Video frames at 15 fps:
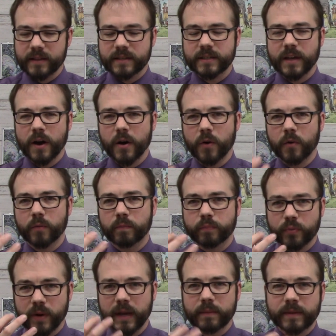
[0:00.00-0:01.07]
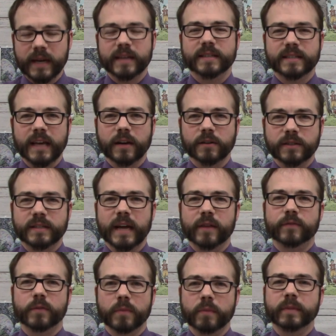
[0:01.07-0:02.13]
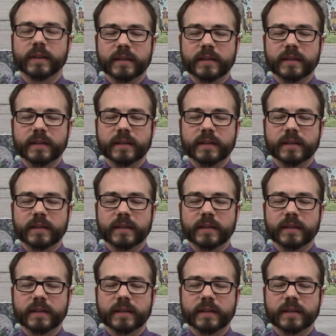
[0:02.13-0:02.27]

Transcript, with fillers: so Priam kind of settles down for a moment.